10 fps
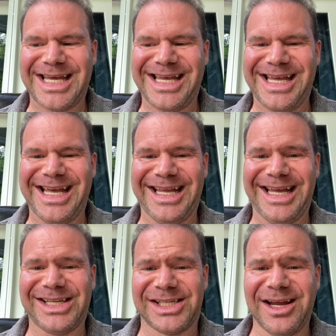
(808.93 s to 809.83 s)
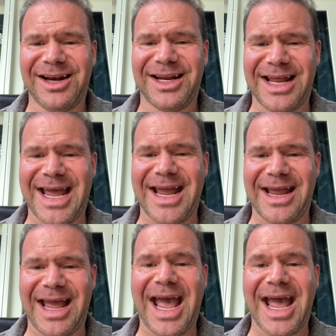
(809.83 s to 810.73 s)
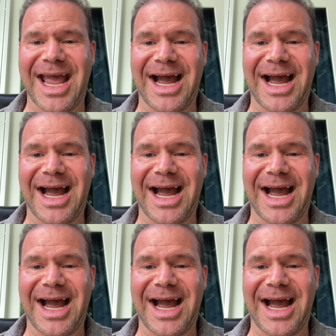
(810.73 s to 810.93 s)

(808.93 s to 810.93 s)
it's done in a hey,